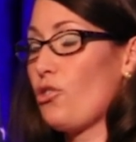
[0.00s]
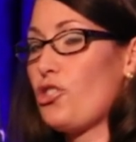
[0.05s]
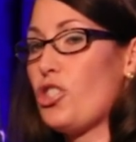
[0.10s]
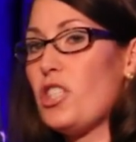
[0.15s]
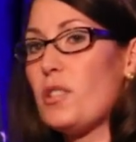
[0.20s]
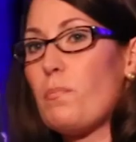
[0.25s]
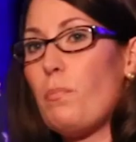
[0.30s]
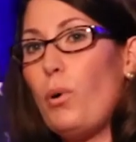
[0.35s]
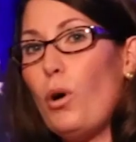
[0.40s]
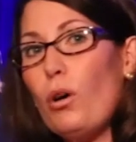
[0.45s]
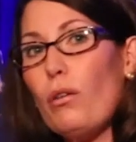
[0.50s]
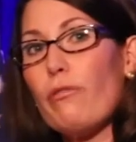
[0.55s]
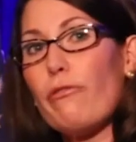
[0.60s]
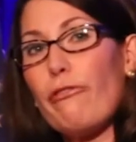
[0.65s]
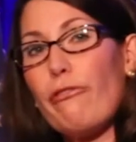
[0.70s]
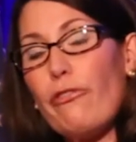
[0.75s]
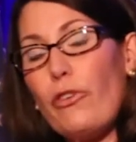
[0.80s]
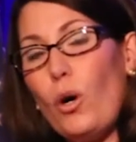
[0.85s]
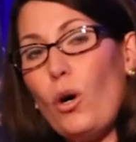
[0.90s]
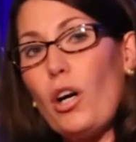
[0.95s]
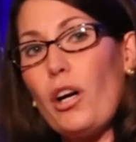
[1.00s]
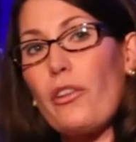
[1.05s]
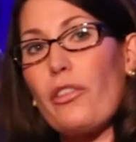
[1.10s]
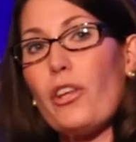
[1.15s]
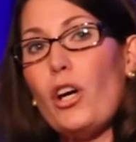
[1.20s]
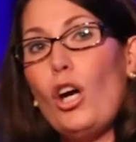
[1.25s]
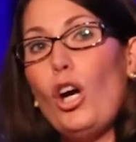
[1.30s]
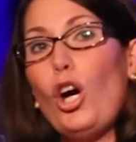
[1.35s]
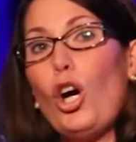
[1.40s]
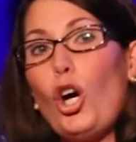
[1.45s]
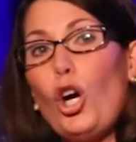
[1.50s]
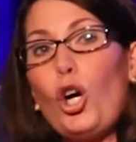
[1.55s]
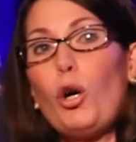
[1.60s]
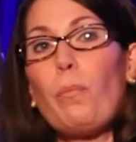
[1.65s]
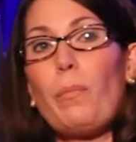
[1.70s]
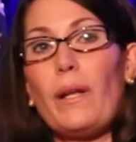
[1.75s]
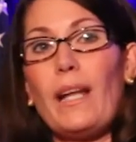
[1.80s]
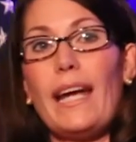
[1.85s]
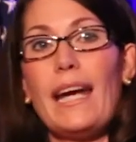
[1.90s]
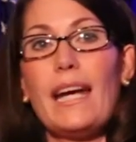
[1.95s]
She's put forth her
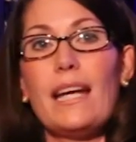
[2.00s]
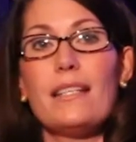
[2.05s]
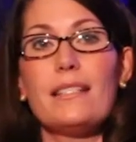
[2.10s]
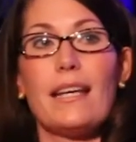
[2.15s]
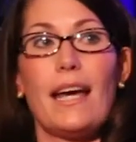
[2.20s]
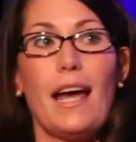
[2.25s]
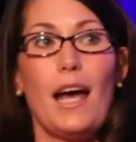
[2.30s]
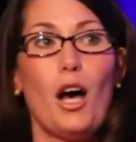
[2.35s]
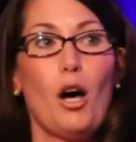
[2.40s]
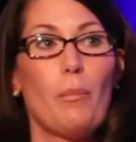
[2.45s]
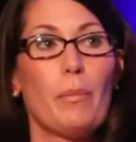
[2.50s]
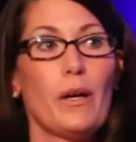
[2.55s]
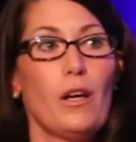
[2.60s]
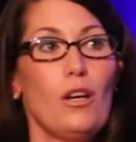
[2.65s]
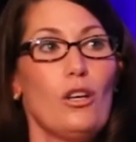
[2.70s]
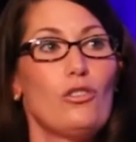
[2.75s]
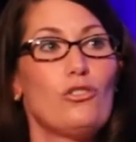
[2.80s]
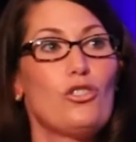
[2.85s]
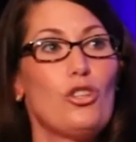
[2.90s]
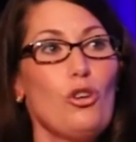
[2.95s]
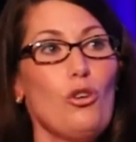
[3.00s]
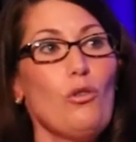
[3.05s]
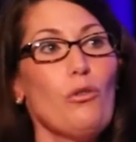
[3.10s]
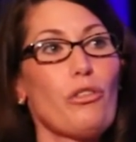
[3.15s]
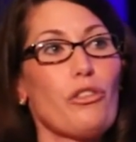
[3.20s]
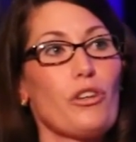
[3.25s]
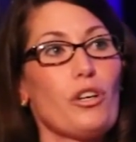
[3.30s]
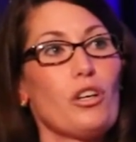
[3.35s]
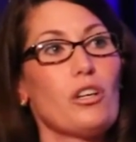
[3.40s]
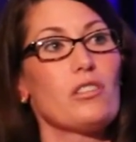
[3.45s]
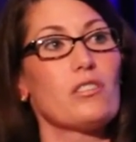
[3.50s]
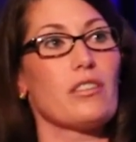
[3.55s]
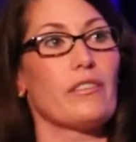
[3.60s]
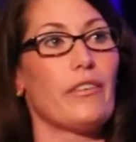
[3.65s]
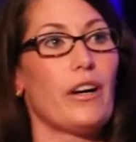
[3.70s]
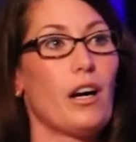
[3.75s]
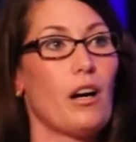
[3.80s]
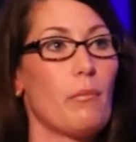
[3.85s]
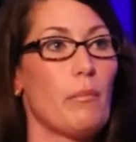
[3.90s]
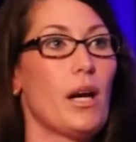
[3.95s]
plan to help 2/3
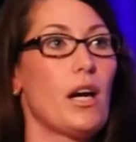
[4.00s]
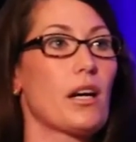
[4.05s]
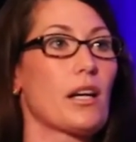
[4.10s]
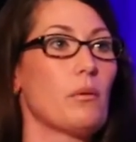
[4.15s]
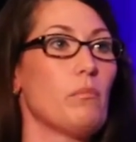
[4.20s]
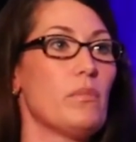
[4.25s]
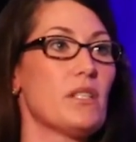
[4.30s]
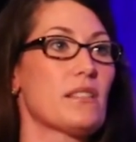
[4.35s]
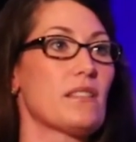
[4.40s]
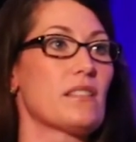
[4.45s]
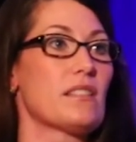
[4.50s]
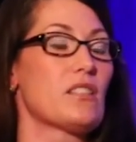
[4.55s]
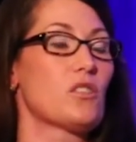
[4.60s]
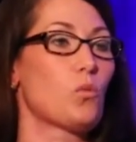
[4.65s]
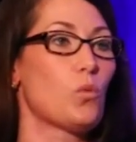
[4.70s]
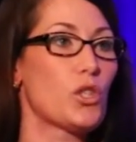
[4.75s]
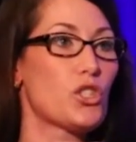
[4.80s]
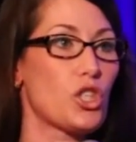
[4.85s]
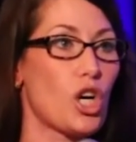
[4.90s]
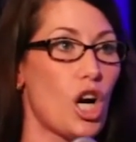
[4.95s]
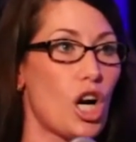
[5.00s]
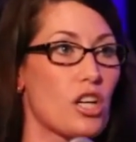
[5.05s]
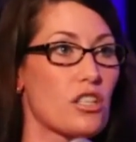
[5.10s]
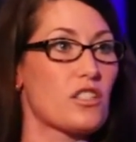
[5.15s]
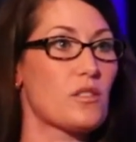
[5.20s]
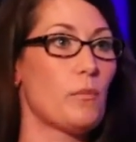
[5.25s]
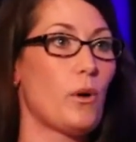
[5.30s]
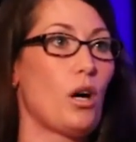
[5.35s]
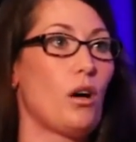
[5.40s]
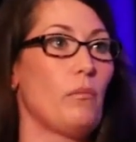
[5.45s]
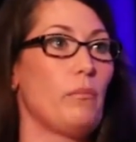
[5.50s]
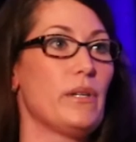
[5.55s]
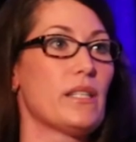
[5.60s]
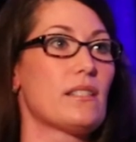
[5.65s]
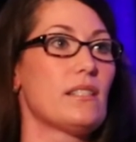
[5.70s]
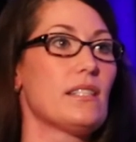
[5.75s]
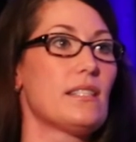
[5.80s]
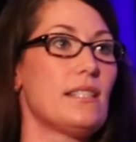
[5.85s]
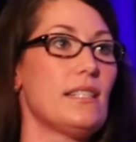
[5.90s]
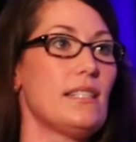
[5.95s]
of our American businesses, which are small
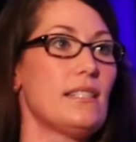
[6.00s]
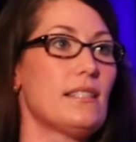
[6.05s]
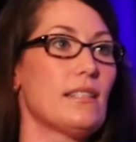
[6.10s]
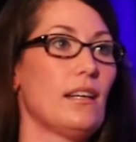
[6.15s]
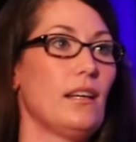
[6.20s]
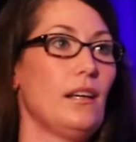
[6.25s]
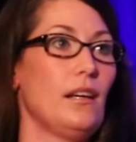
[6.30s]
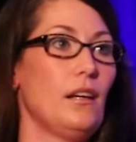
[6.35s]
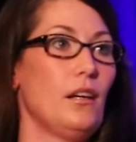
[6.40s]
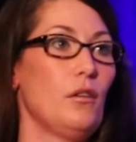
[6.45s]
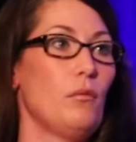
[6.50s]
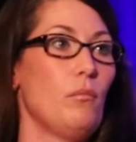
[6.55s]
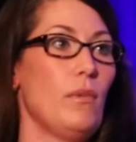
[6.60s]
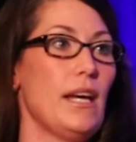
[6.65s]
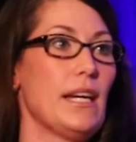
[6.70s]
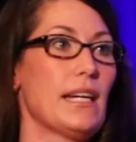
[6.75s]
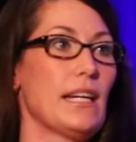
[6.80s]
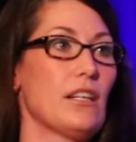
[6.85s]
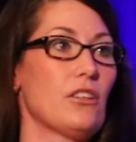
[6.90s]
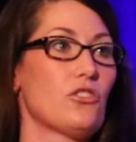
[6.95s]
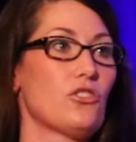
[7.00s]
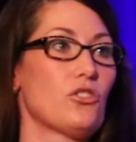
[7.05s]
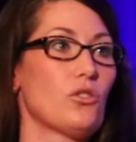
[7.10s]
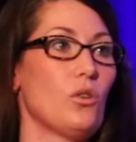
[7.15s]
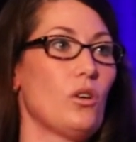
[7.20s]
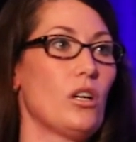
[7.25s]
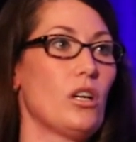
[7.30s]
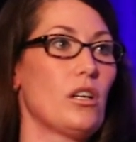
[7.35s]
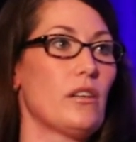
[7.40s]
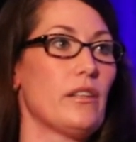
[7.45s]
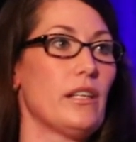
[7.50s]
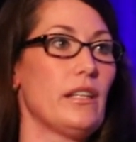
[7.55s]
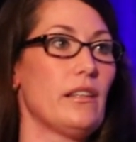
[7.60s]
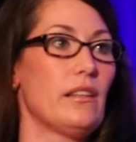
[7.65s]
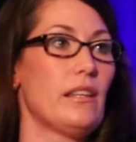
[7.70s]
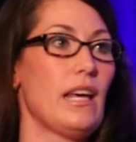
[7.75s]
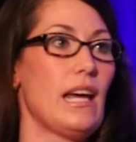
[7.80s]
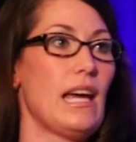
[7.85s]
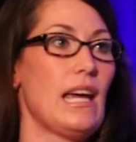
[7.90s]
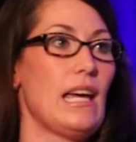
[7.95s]
businesses, making sure
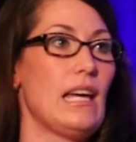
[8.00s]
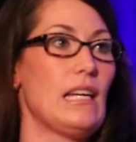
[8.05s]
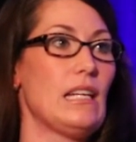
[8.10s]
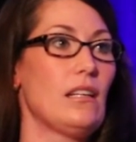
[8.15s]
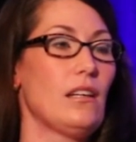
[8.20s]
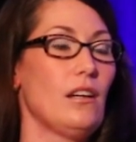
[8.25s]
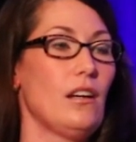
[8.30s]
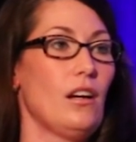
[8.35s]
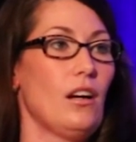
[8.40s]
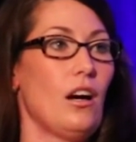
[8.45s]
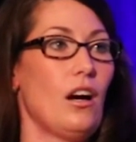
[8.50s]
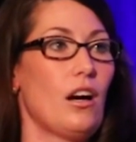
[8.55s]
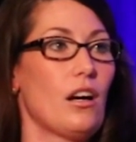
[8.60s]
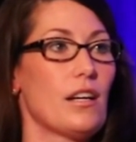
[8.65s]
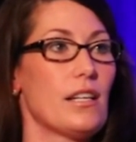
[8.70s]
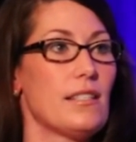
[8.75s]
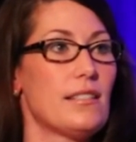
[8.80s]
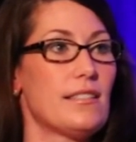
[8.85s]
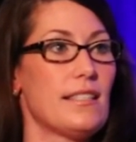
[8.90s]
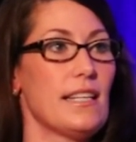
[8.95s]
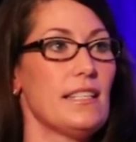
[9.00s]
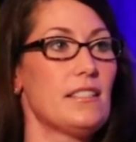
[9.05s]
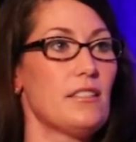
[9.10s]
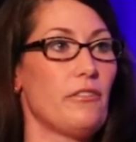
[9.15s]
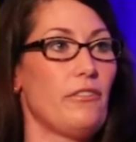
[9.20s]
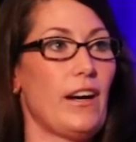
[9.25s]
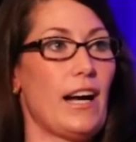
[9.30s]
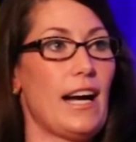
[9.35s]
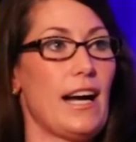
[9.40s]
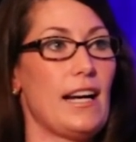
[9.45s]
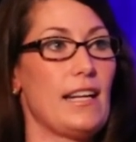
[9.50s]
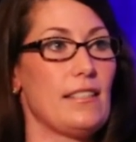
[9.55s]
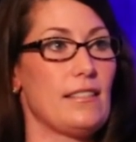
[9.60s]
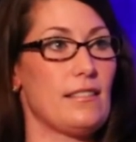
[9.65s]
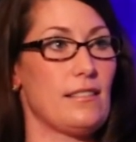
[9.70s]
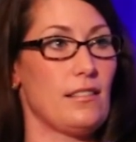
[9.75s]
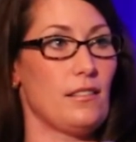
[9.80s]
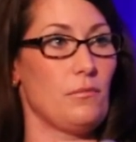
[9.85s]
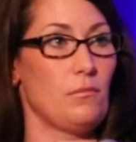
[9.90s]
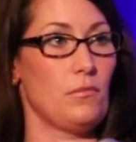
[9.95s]
that they are
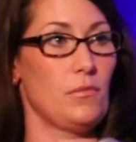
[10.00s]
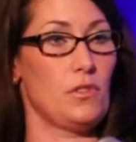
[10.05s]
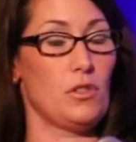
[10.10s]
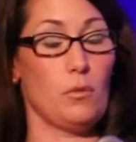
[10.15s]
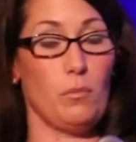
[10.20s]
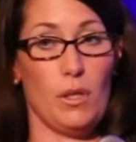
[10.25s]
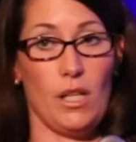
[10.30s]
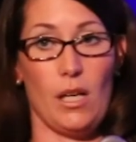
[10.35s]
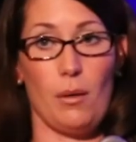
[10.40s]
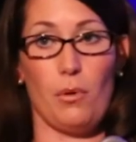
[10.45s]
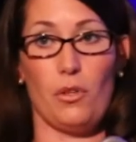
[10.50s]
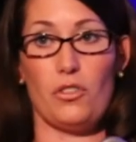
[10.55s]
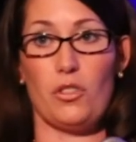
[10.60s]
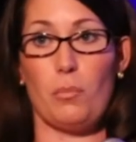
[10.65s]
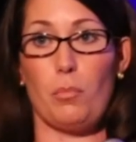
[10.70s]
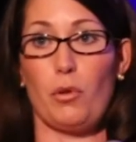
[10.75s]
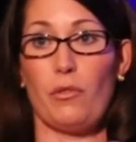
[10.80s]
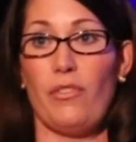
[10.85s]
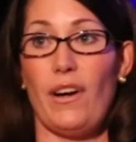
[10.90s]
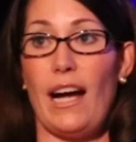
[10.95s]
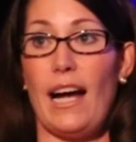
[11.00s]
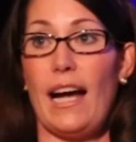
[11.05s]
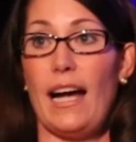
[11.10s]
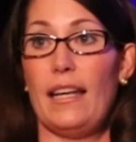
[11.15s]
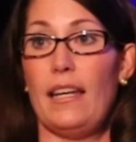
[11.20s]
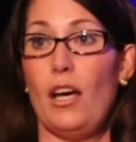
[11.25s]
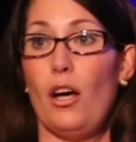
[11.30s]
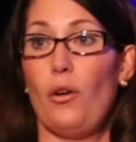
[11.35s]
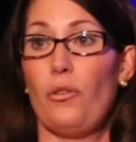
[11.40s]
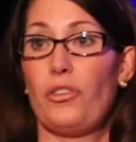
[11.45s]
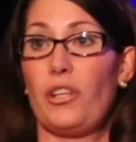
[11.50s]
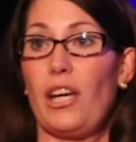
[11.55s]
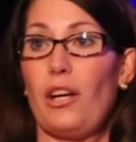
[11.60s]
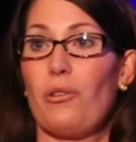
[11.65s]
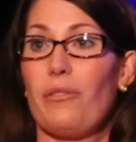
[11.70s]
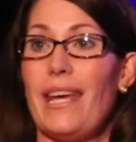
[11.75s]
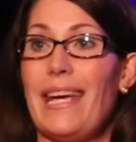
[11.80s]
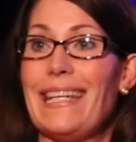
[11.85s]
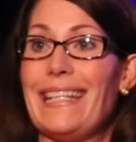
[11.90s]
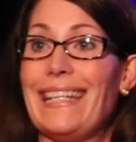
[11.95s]
incentivized to be able to provide health
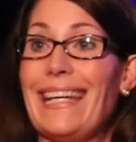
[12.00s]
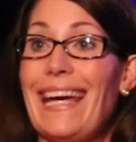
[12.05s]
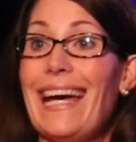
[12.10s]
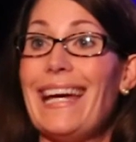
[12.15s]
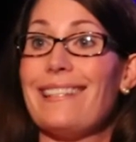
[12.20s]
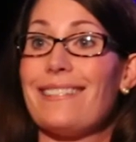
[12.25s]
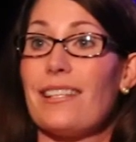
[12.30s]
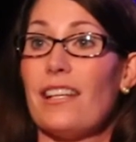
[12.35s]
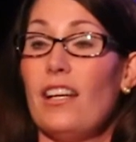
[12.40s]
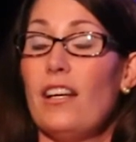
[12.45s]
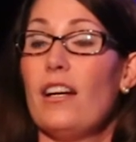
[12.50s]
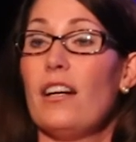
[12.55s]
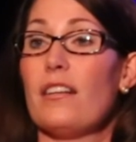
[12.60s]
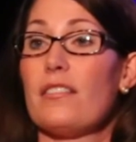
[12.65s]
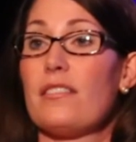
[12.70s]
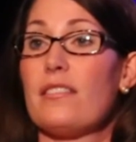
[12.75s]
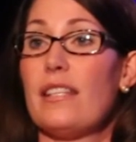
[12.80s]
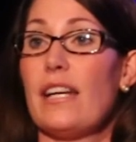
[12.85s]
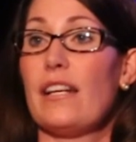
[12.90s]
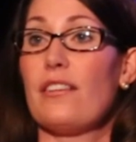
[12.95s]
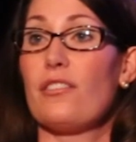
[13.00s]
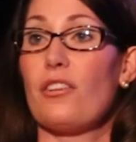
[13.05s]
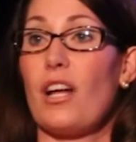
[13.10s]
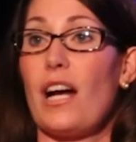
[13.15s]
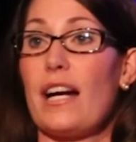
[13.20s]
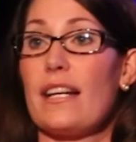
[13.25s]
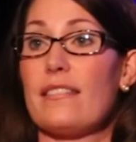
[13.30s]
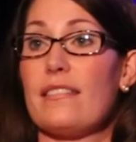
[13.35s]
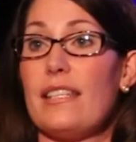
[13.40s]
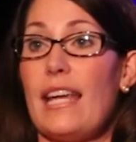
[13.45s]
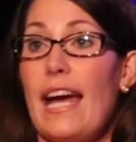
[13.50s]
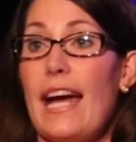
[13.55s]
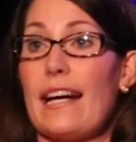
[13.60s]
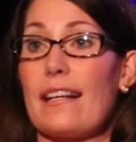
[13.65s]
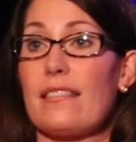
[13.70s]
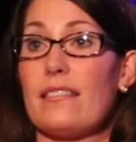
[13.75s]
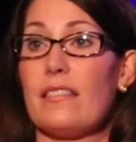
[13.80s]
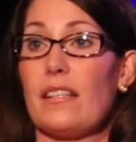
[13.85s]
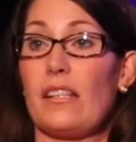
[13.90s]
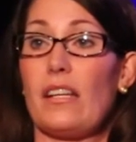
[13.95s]
care. They get a standardized
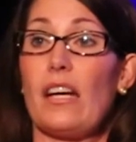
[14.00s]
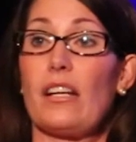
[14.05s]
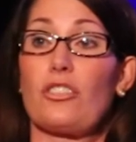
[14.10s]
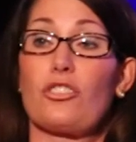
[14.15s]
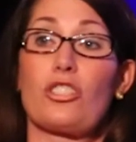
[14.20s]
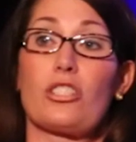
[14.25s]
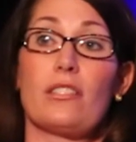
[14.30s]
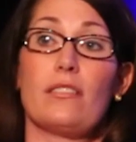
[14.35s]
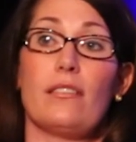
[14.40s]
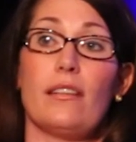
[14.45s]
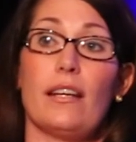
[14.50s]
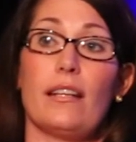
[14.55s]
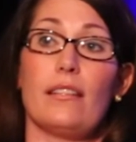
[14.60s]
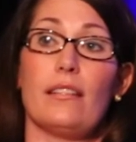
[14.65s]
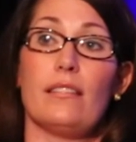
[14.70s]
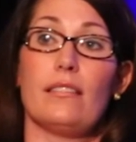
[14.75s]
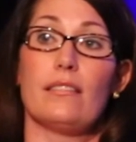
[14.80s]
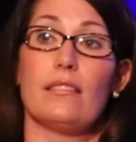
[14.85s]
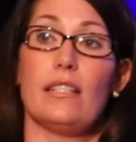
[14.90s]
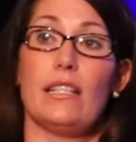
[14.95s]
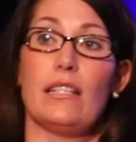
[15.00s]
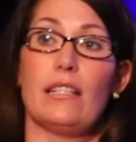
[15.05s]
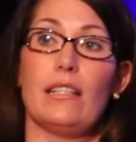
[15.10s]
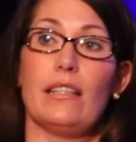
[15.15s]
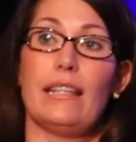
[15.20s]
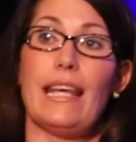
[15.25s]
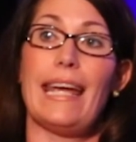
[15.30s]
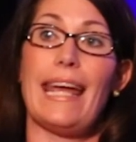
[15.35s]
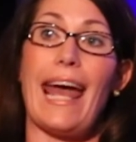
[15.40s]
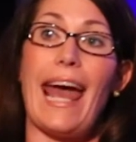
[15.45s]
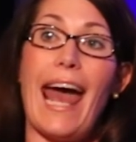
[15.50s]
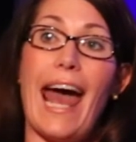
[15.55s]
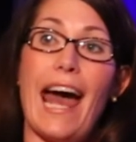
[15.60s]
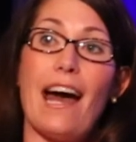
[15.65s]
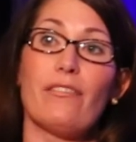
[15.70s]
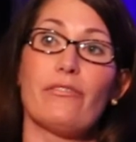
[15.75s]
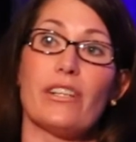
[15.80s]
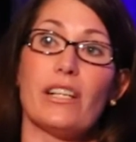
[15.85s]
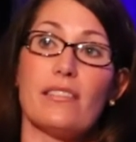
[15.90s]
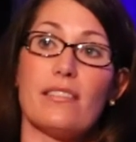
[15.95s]
tax deduction that is needed. They
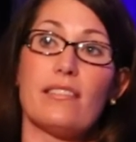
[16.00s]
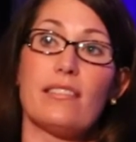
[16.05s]
have a